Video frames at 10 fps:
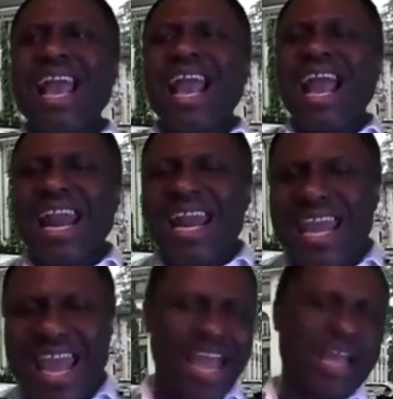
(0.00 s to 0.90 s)

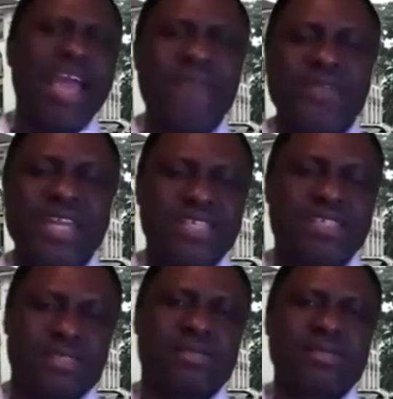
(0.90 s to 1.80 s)
clear
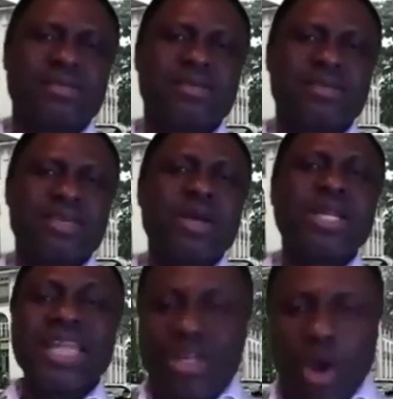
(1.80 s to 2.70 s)
evidence
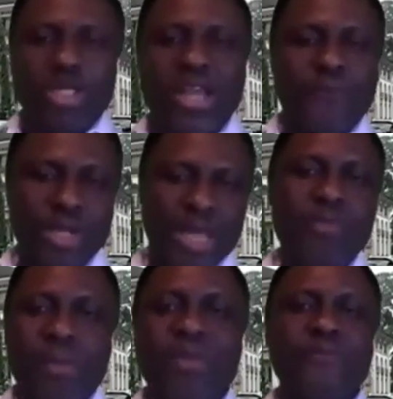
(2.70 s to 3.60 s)
they don't do for them.
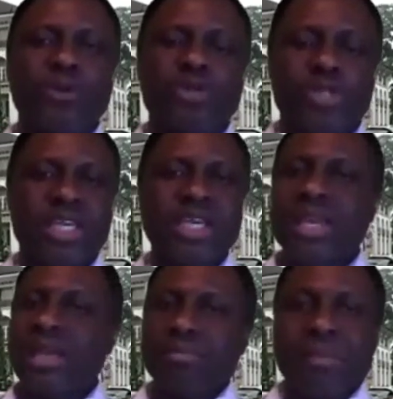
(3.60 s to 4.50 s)
Maybe for say,
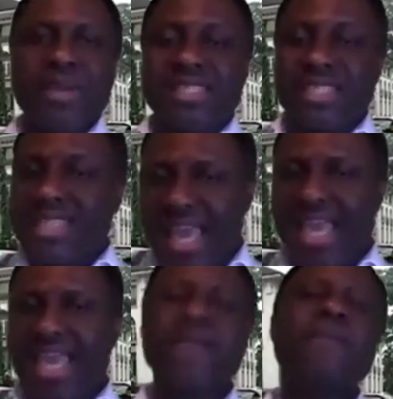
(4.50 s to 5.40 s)
maybe
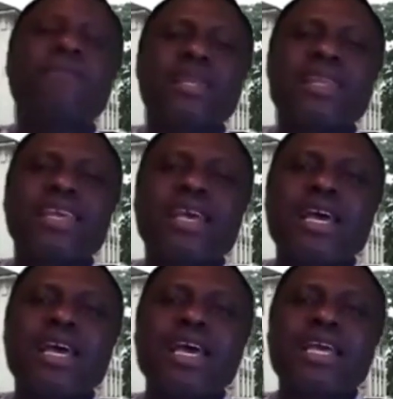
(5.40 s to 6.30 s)
today,
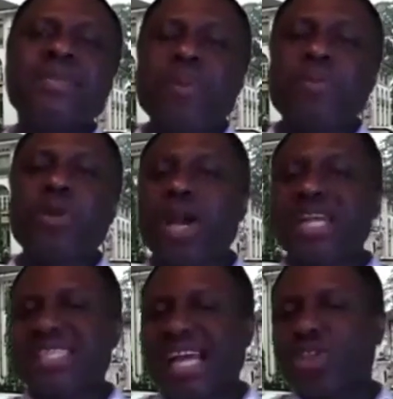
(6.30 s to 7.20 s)
the people who
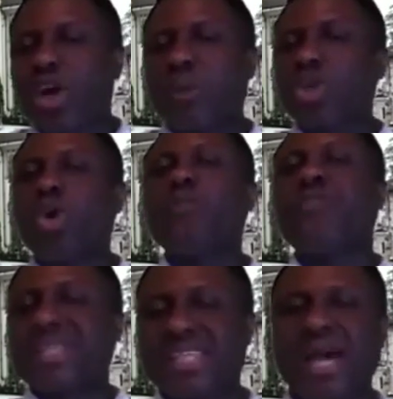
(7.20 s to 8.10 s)
get anti-corruption not go
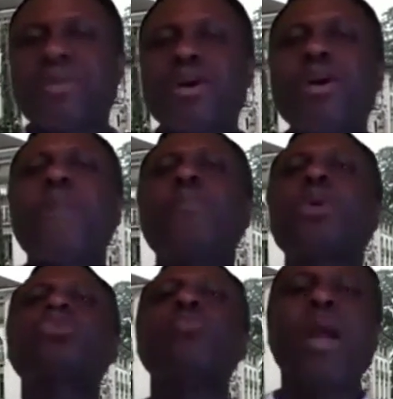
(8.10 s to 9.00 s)
fight them, but
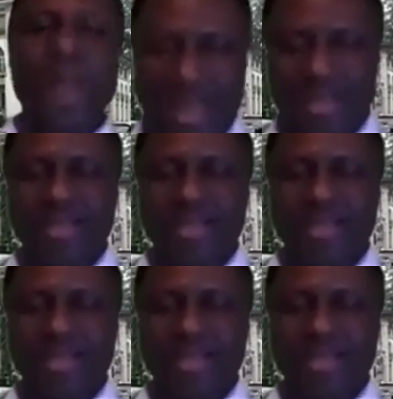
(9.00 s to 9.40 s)
tomorrow,